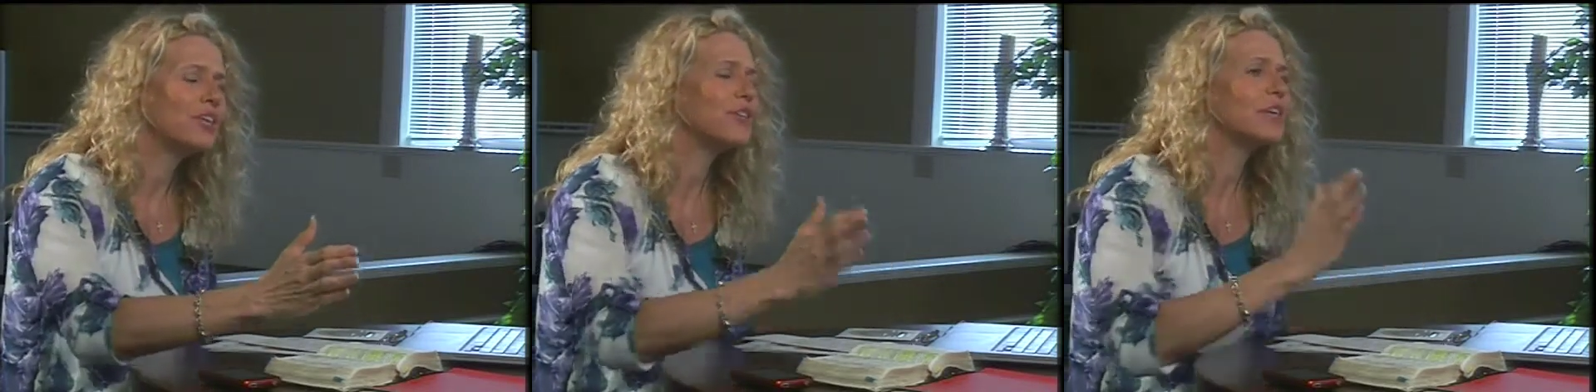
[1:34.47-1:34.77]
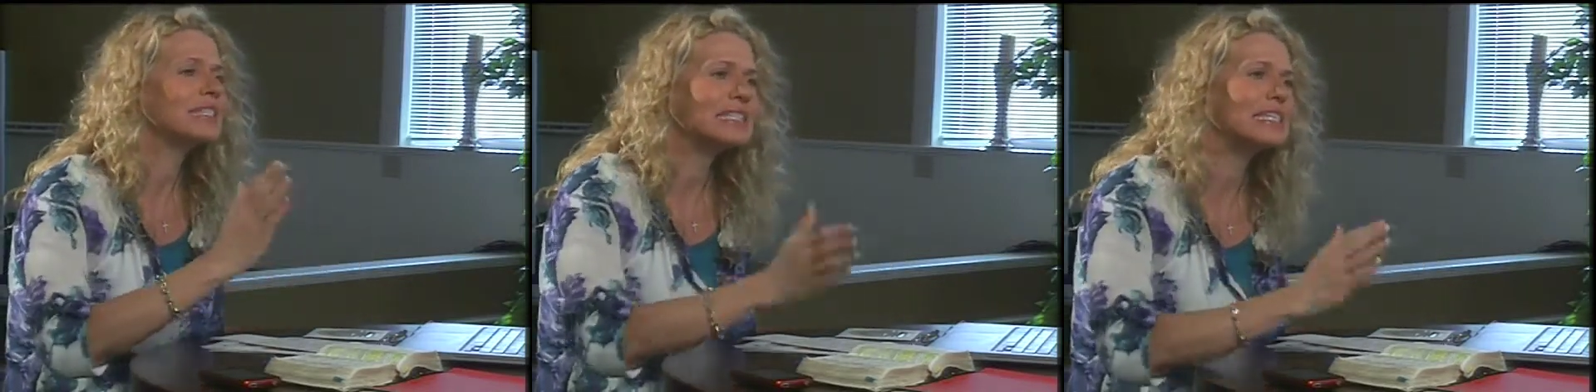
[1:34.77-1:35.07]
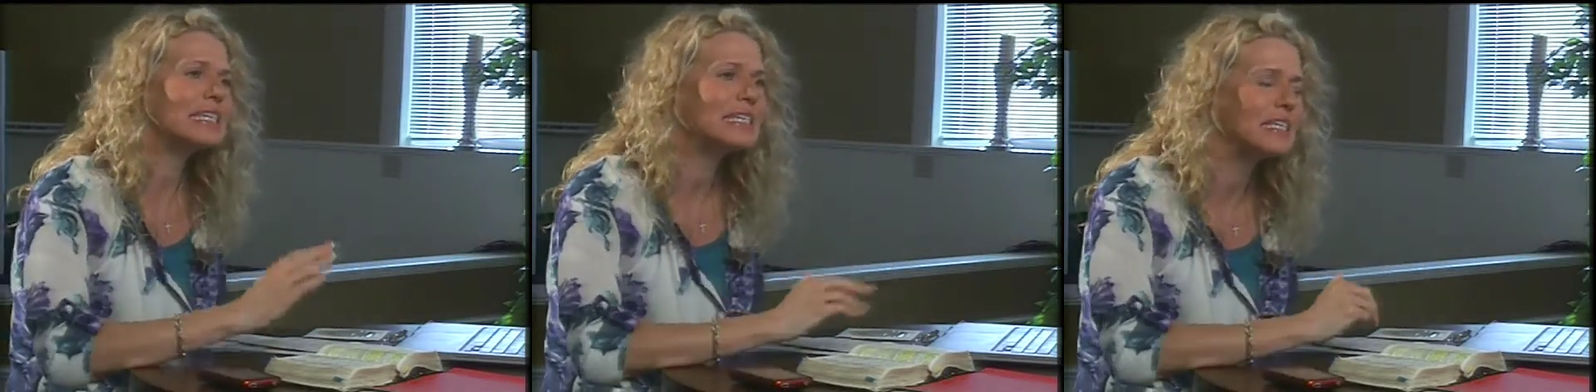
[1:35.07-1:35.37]
you're going to
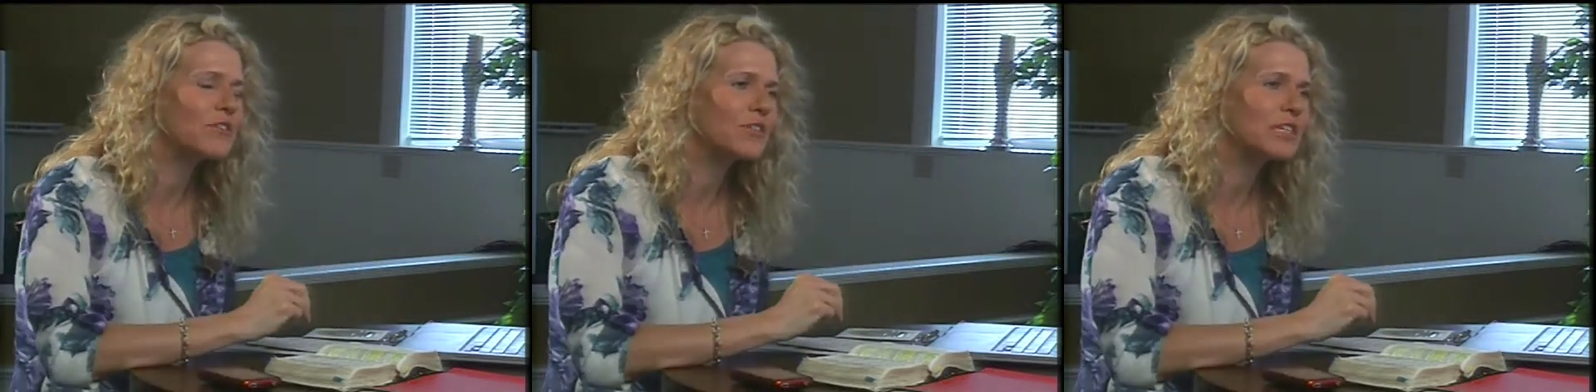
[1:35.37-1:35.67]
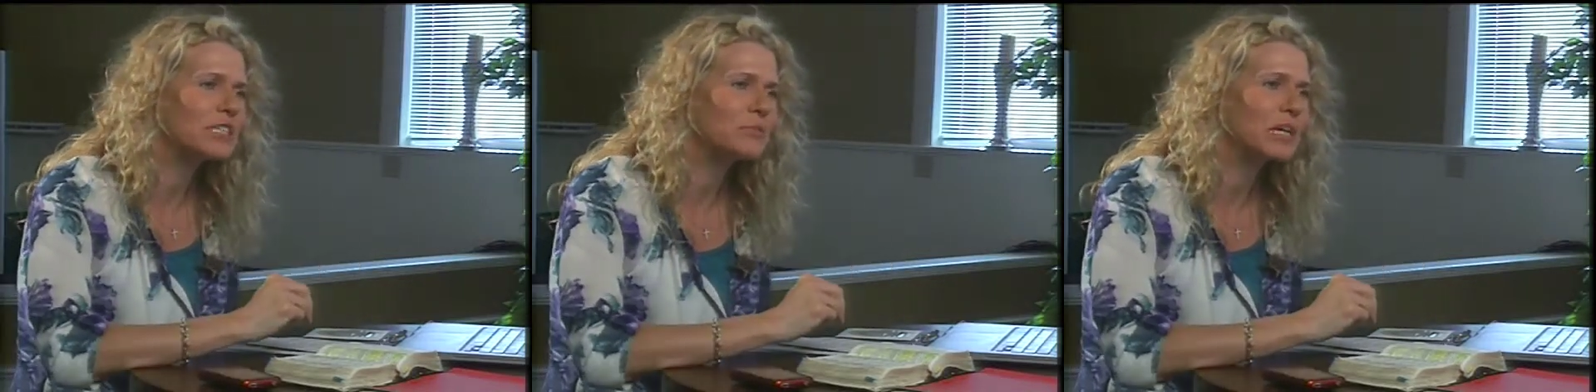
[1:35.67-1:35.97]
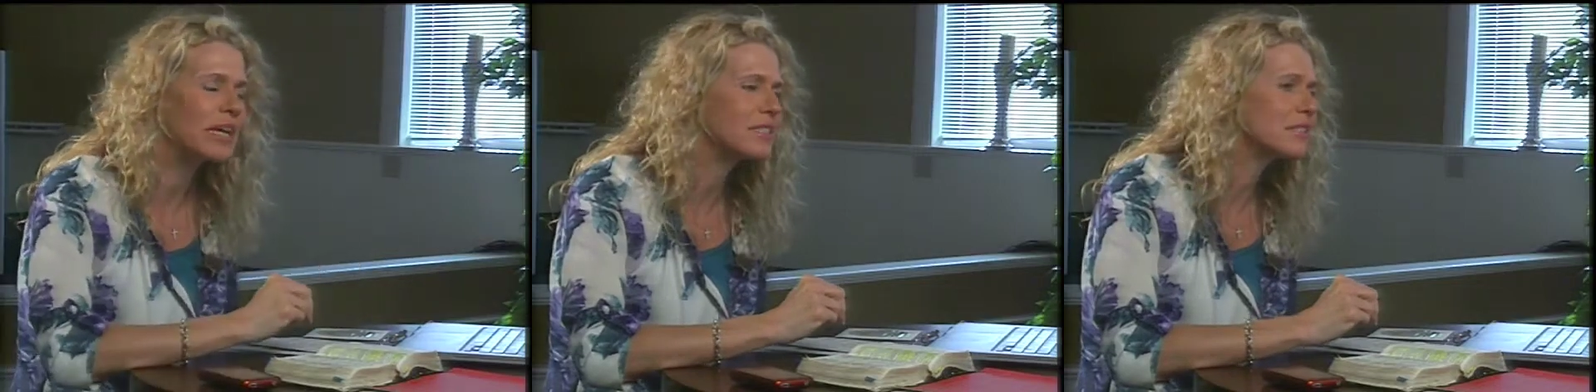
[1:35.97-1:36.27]
see a difference
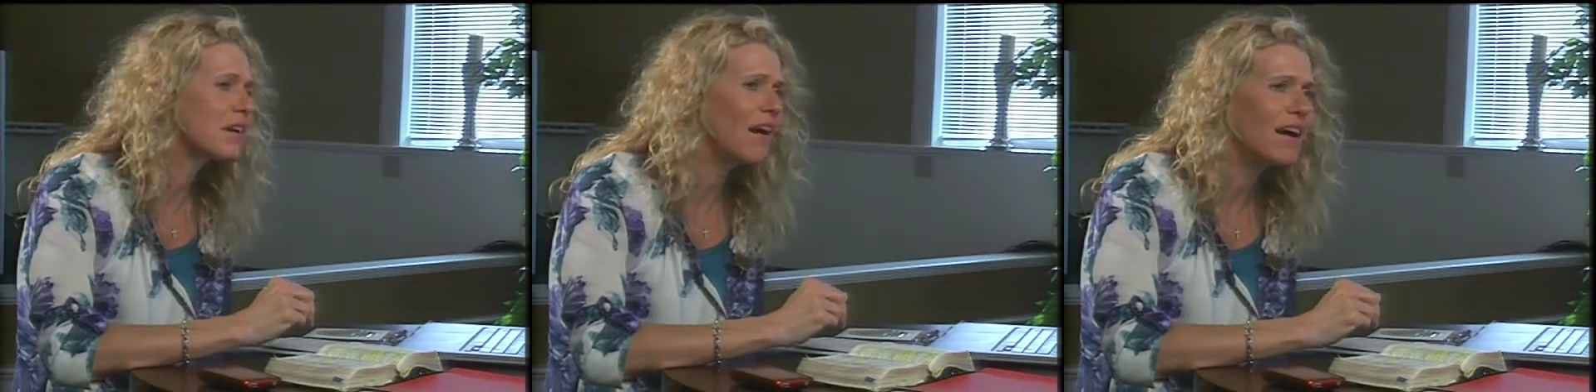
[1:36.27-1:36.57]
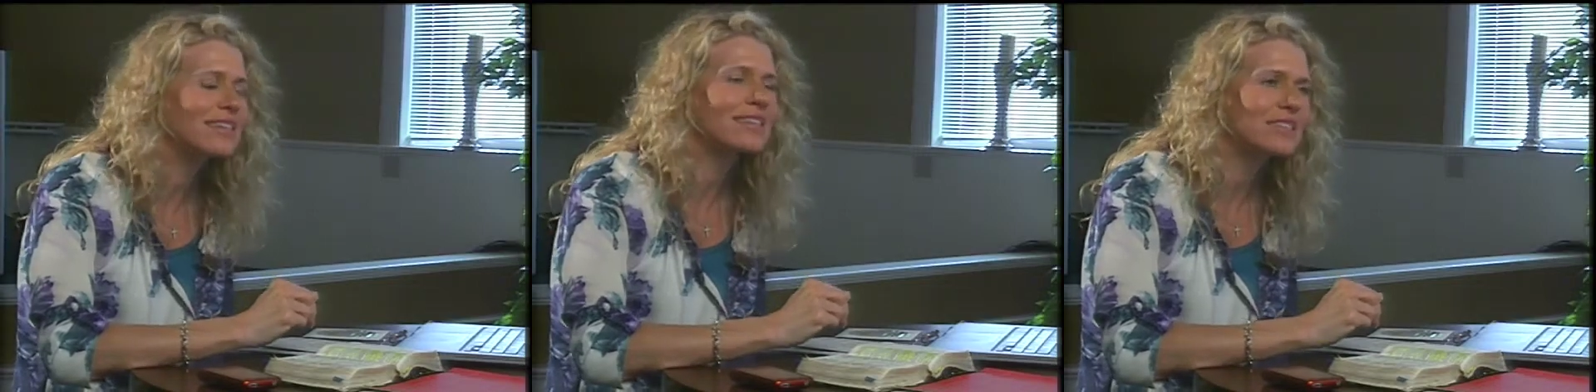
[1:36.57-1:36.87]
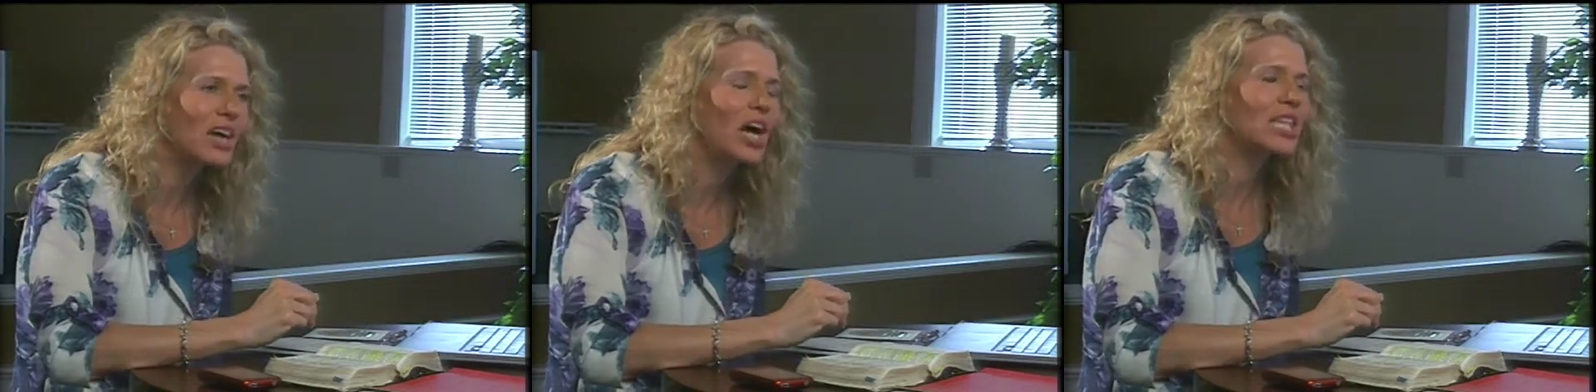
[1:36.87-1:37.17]
because God does
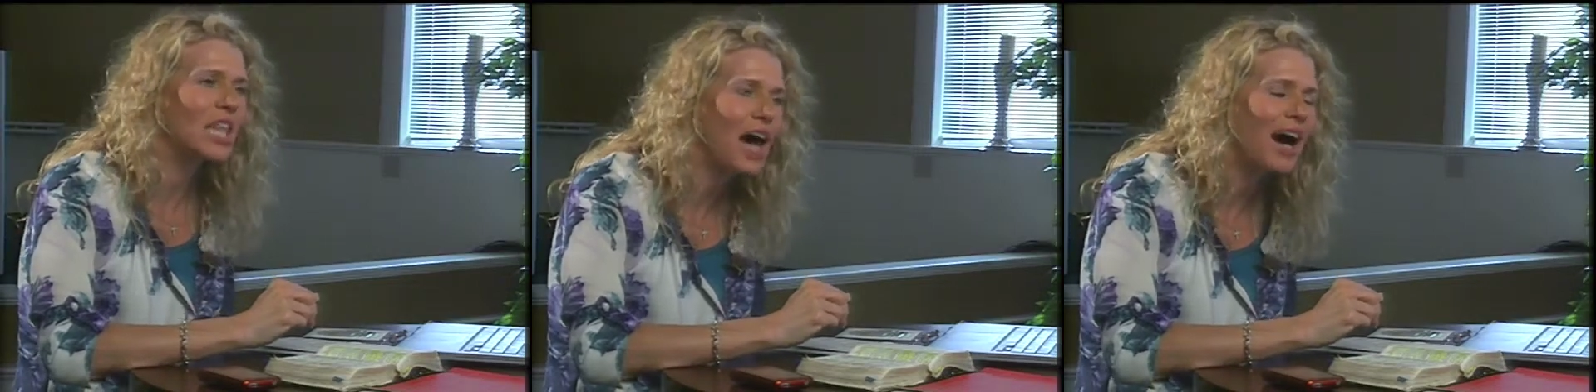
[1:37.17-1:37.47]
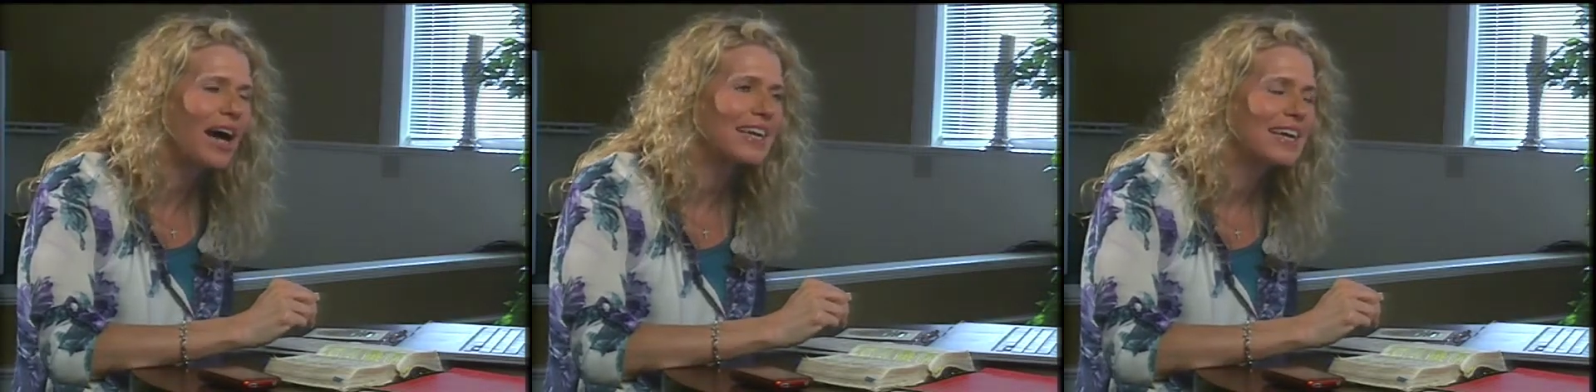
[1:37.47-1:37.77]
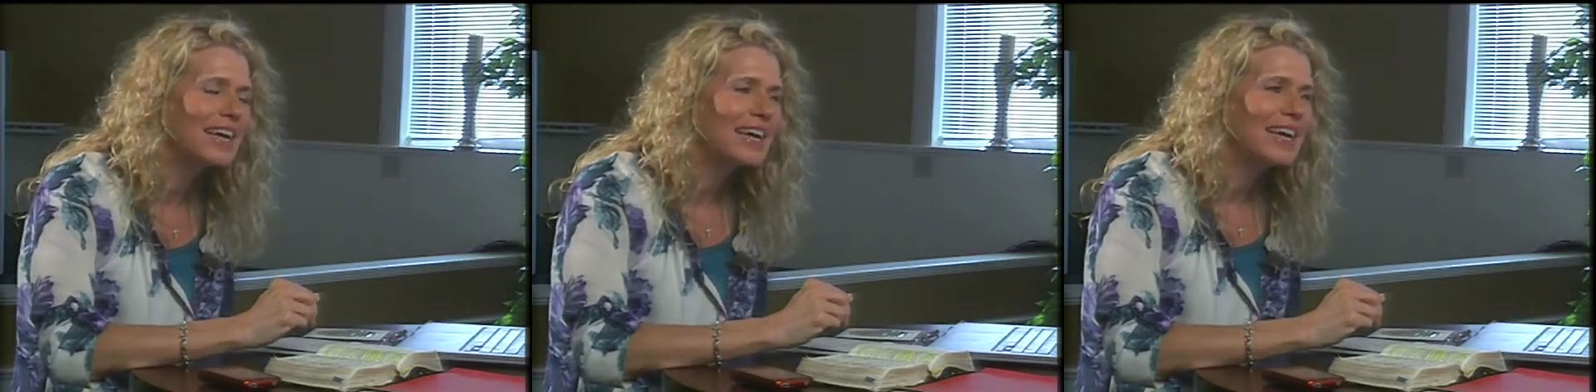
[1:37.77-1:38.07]
not lie.
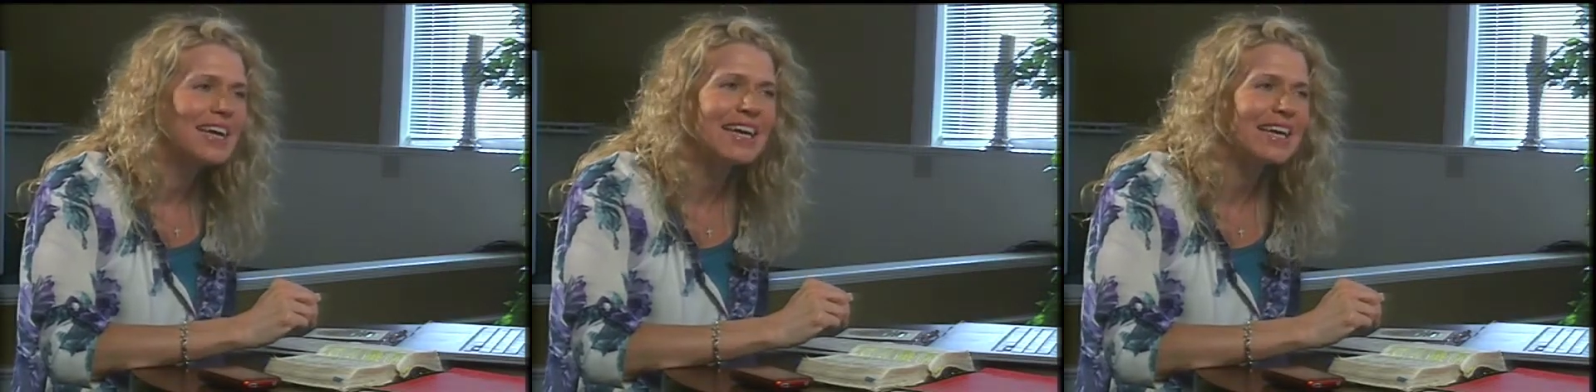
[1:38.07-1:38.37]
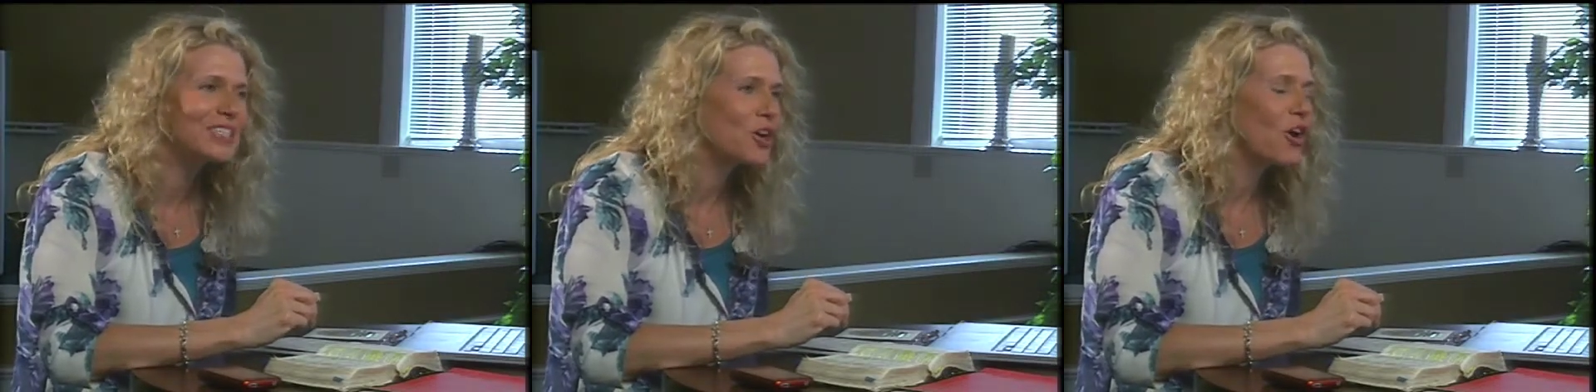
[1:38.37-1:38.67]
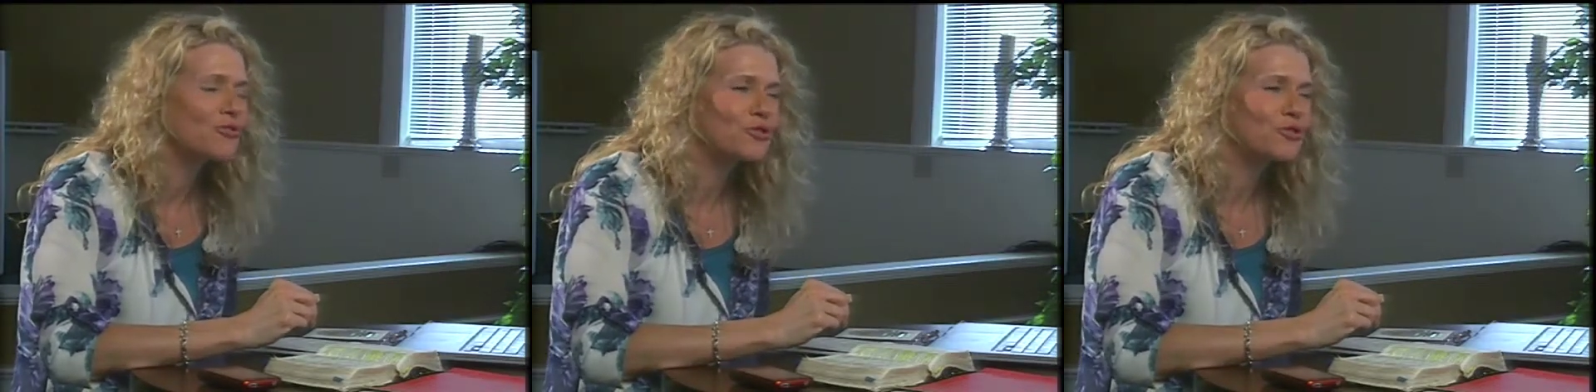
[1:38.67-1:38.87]
He is all